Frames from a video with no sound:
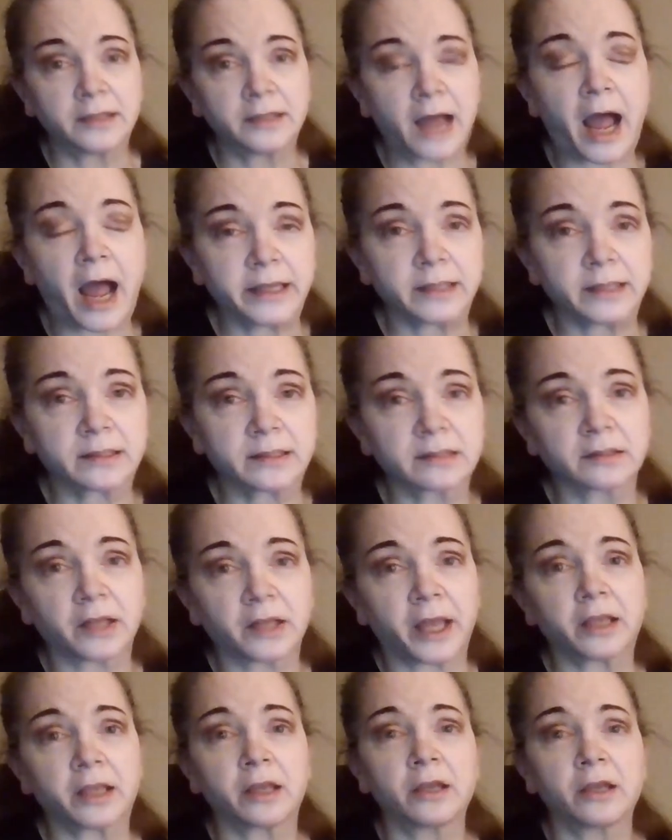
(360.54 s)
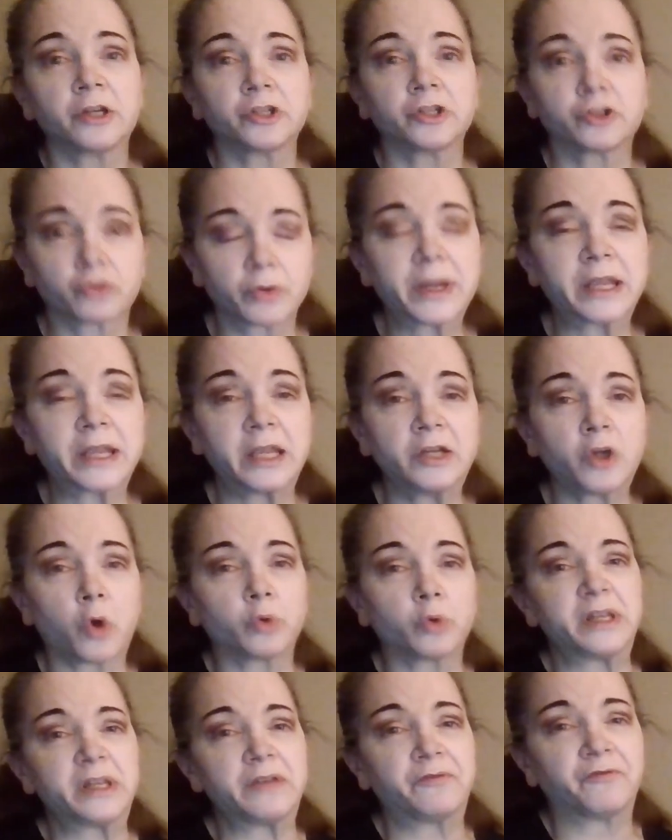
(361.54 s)
diets like drinking
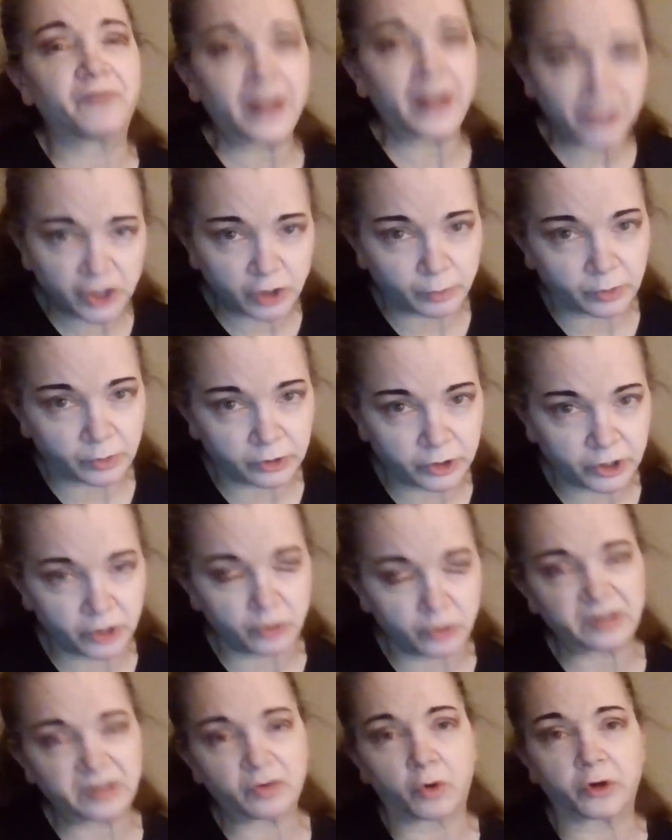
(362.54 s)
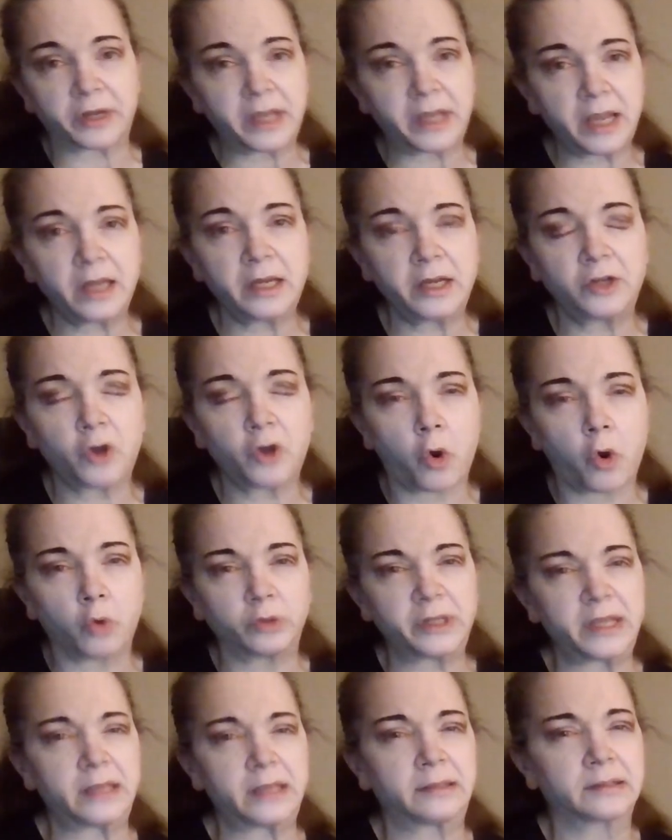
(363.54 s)
only vegetable juice or eating
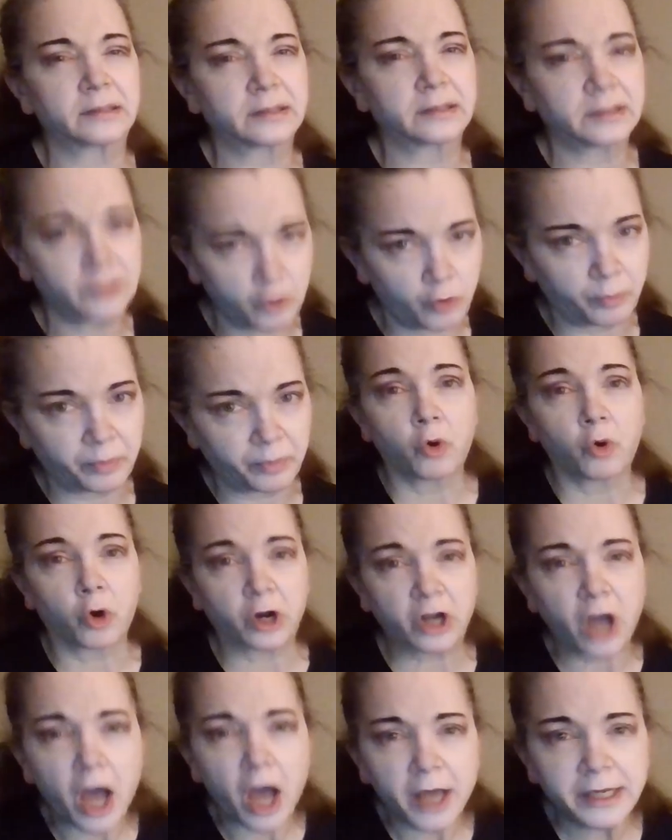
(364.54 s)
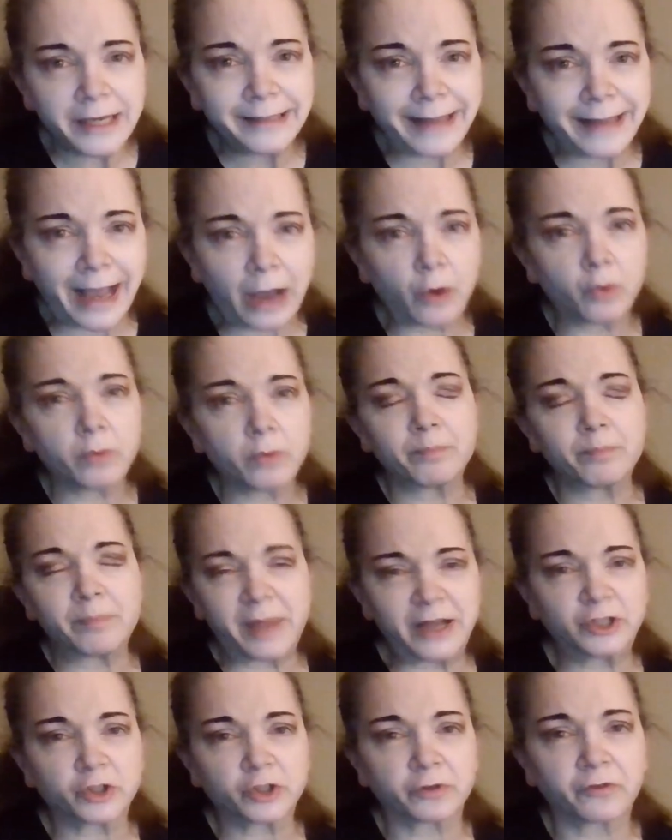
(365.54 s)
only soup or cutting out
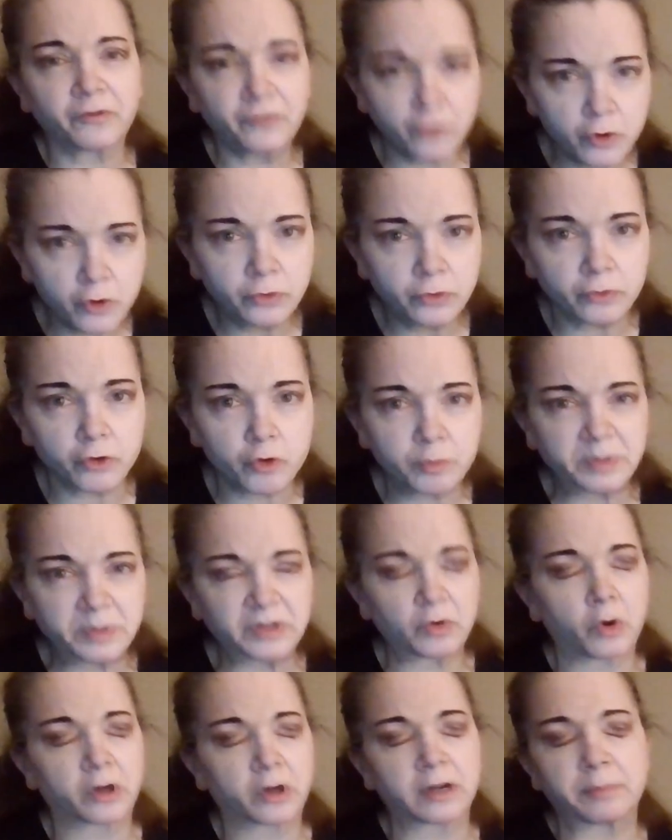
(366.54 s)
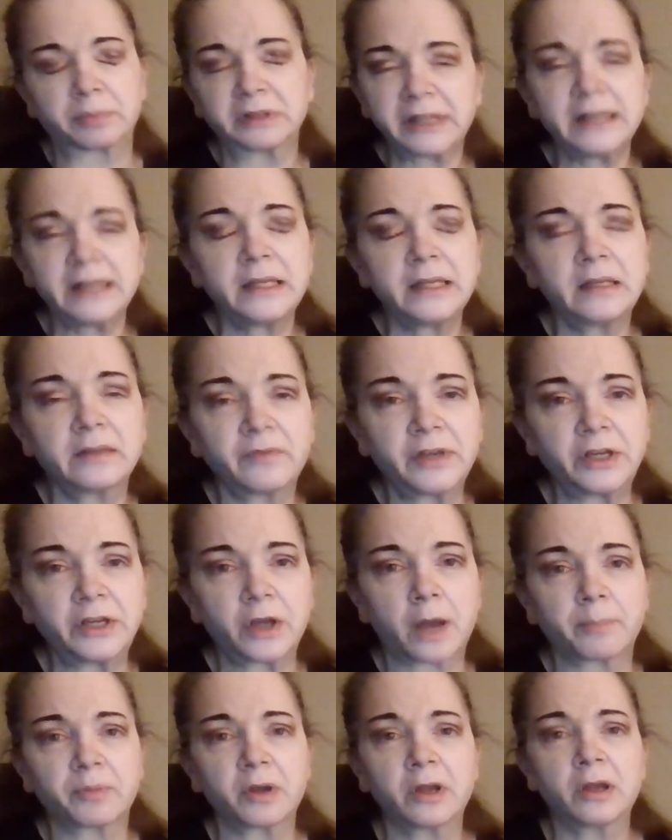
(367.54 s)
major food groups or completely giving
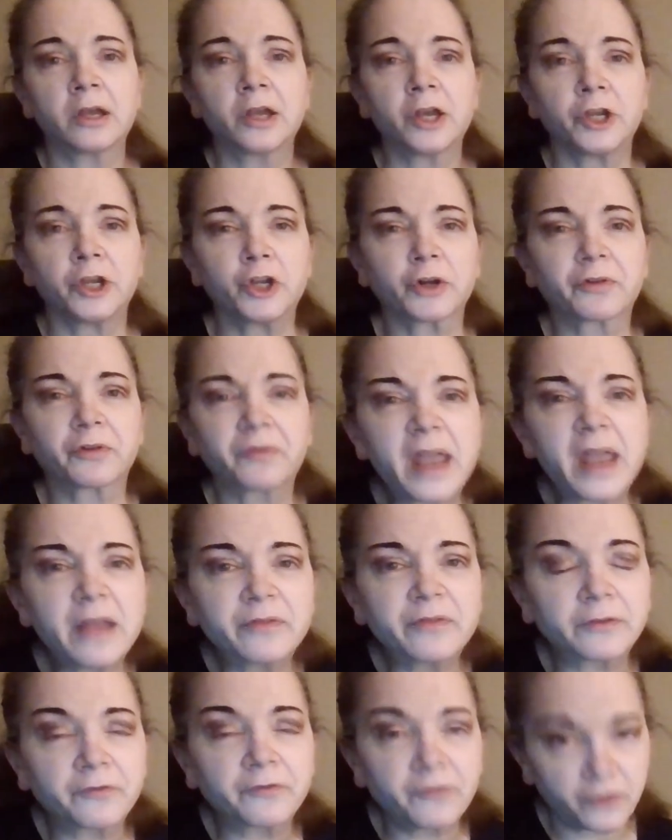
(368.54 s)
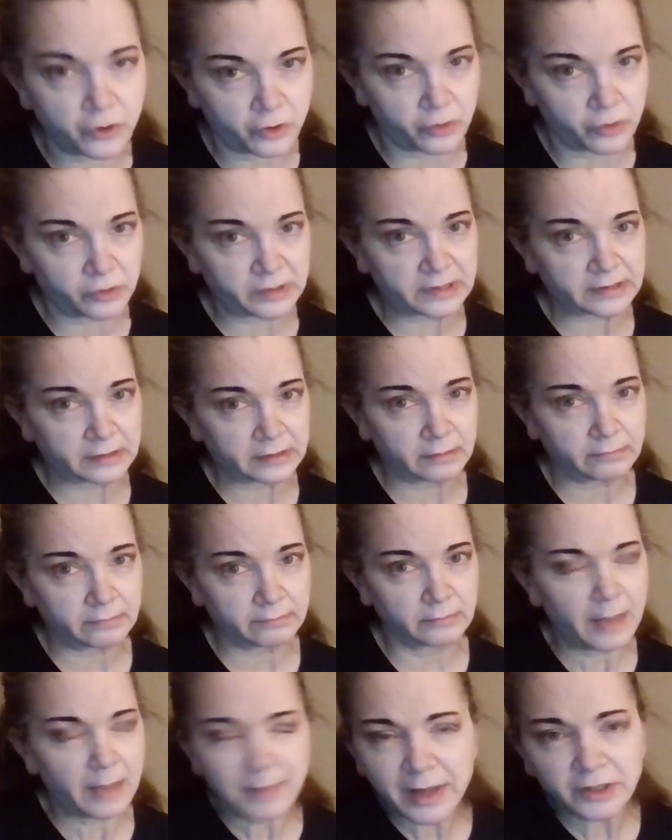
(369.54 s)
up your favorite foods.
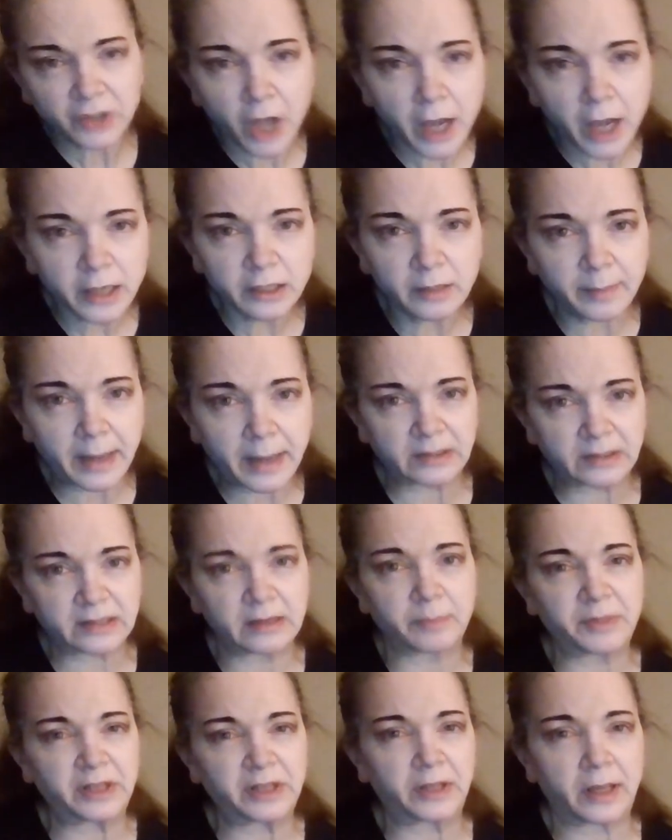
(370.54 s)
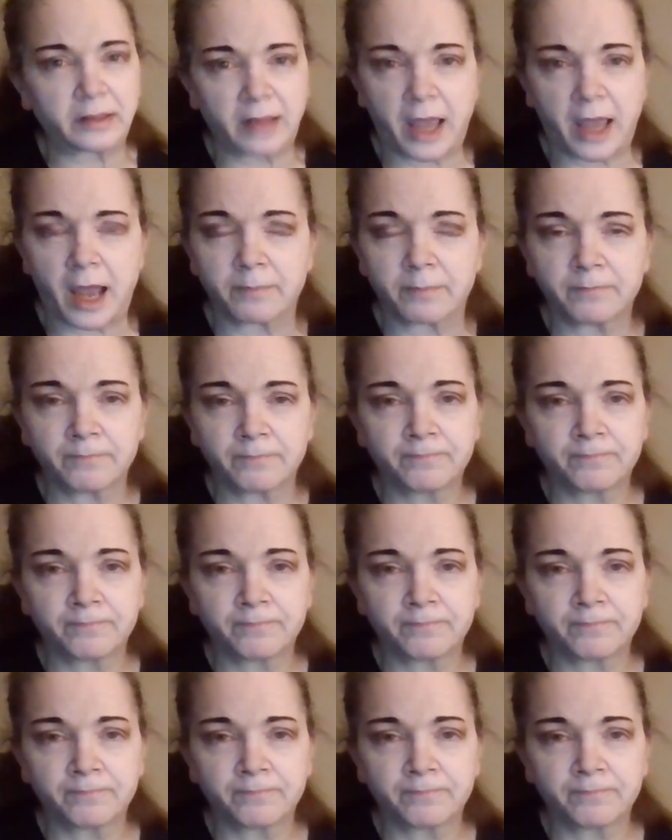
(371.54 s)
I'm not talking about something like that.